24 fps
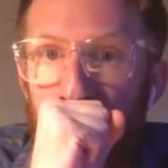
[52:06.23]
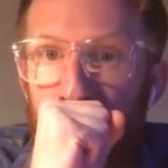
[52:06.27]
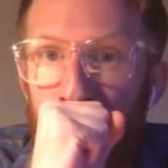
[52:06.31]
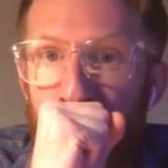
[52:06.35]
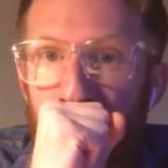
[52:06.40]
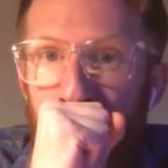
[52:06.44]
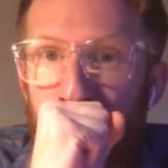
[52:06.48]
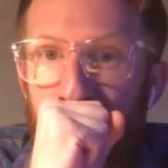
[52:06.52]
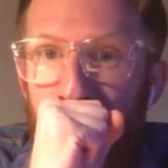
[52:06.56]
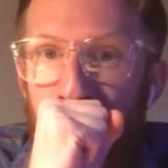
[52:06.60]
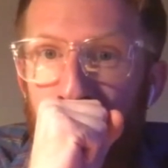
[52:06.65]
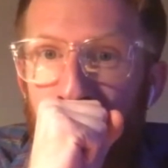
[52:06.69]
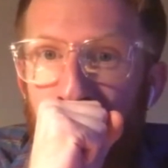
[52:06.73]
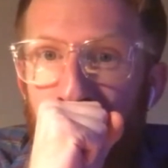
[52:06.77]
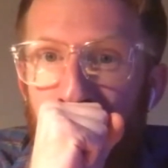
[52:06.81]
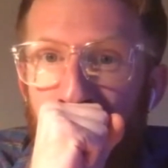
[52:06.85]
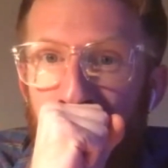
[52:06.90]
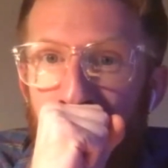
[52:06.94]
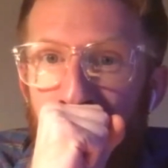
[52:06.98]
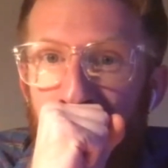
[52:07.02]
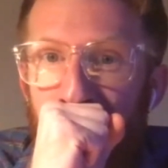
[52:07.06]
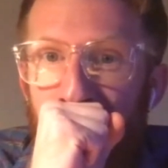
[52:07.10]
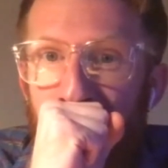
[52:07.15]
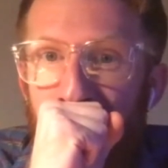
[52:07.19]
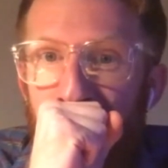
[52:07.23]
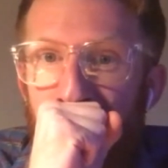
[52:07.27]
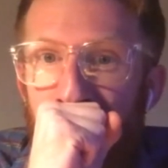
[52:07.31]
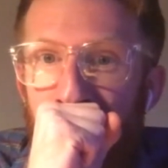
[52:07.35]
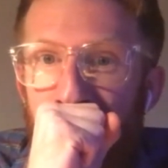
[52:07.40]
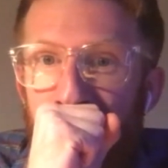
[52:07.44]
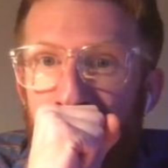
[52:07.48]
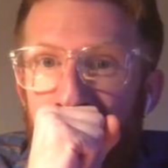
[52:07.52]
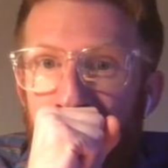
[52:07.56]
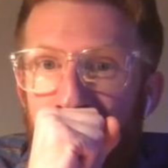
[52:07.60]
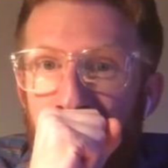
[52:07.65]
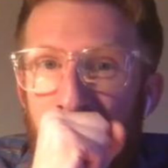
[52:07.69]

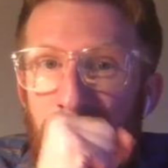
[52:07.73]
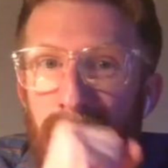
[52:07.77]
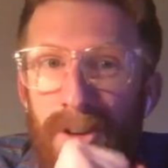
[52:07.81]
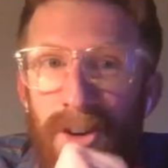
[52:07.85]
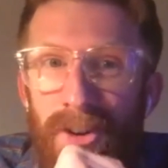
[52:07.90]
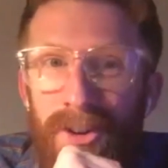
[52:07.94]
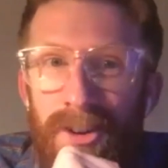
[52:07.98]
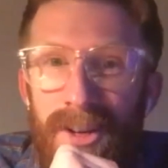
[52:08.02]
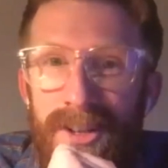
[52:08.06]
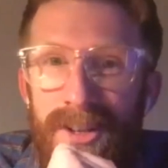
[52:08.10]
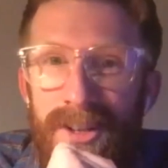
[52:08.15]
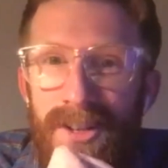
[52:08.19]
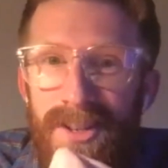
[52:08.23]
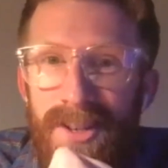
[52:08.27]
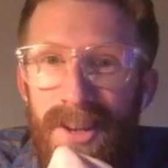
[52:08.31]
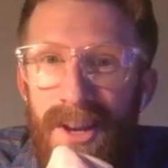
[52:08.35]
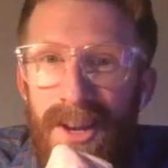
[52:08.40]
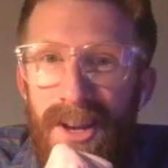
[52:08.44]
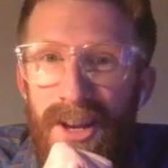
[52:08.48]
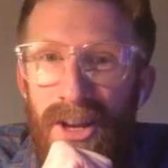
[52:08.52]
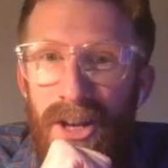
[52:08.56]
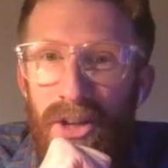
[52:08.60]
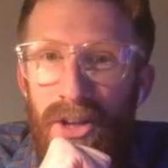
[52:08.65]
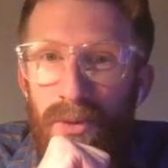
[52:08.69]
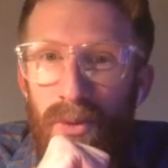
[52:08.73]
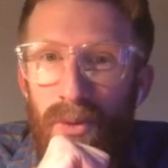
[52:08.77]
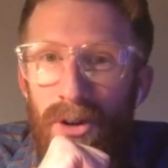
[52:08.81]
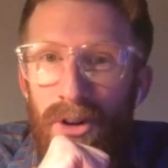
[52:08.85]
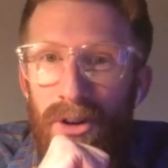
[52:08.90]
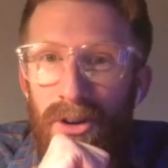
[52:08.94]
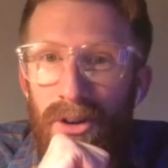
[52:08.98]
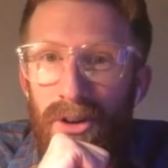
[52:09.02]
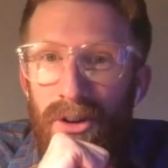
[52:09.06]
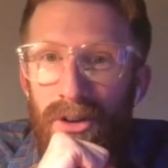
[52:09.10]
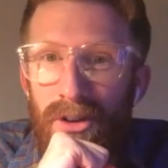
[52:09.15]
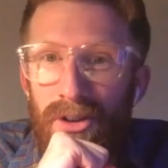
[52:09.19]
Dan Gullitz says,
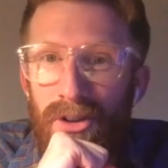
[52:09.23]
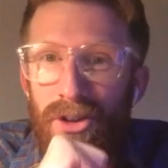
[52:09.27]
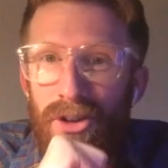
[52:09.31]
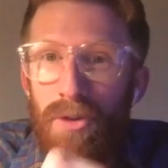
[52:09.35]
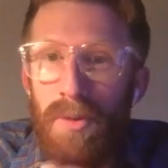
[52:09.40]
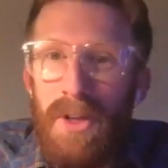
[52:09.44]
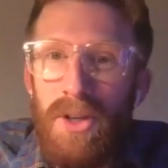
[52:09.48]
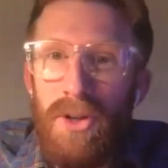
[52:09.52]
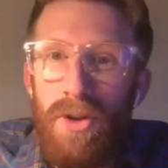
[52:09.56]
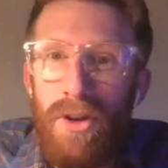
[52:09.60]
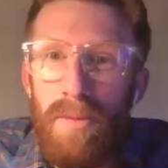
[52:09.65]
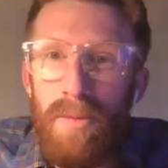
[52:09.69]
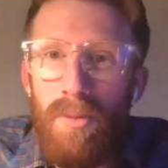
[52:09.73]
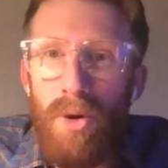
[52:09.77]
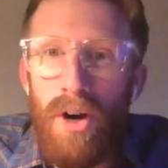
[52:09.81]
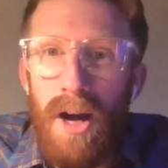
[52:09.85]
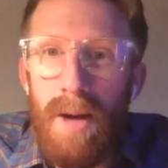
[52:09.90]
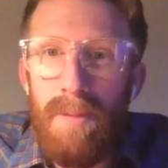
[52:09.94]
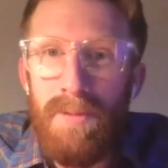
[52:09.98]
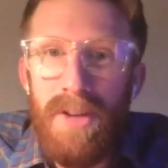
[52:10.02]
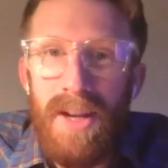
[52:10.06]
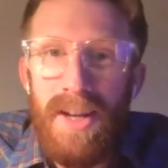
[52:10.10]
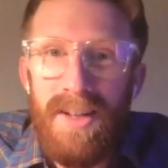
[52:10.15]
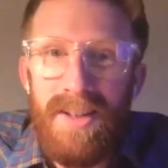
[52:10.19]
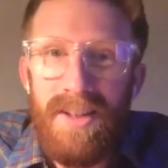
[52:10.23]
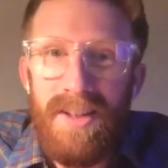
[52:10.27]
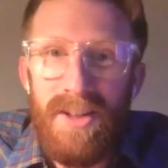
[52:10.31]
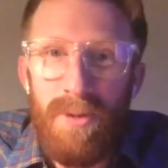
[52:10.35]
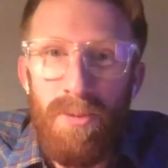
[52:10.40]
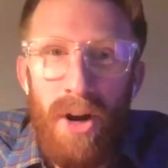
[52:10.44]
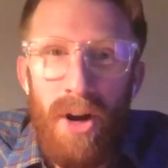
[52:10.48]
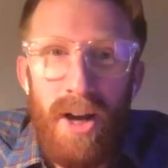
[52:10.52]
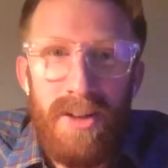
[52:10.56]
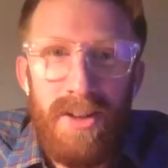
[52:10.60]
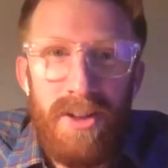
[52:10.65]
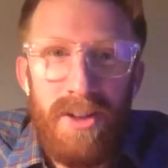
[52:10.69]
will you be doing more updates as the
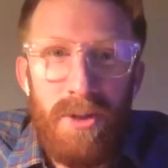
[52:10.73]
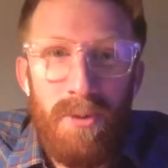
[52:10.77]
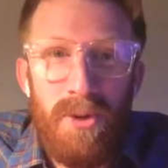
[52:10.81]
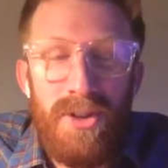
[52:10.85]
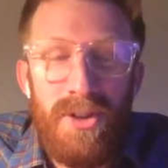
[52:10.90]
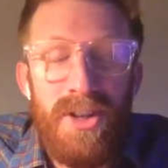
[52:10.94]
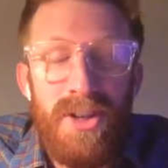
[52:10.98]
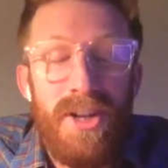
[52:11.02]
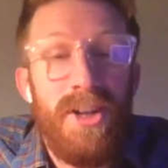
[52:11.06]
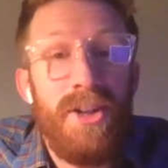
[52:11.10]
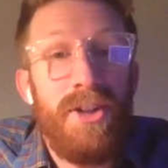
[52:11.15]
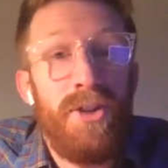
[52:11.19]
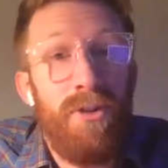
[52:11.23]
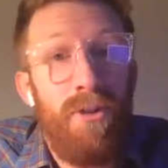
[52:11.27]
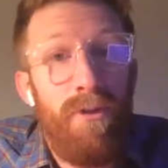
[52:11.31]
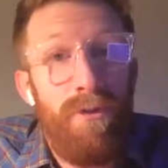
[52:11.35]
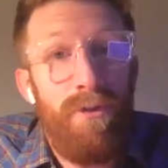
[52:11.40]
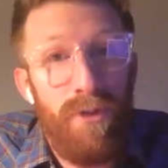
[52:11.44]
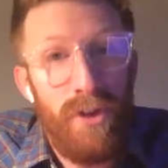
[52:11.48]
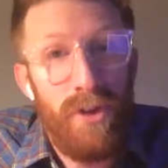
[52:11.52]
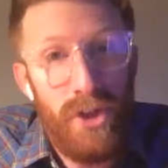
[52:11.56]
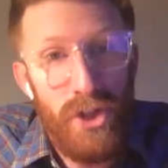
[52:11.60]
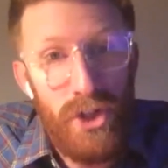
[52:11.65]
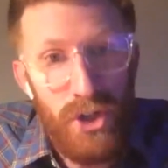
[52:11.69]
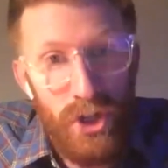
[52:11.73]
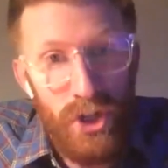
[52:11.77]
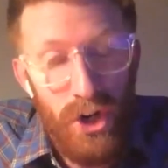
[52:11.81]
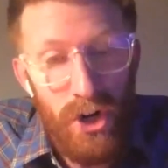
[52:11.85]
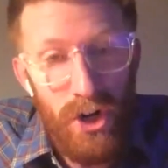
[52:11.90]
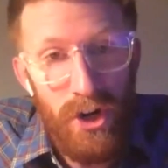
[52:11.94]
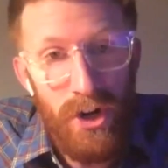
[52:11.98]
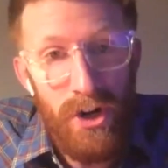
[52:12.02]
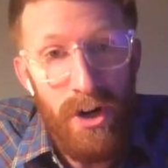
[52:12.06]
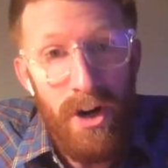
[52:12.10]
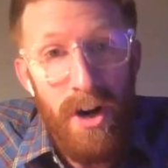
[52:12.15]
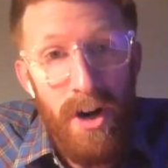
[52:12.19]
process proceeds? For
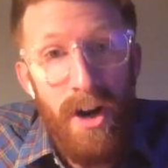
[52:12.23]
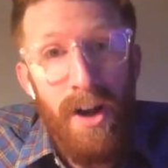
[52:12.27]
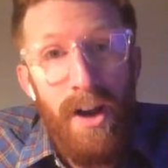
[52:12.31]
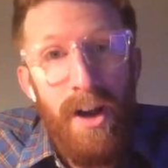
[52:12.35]
sure.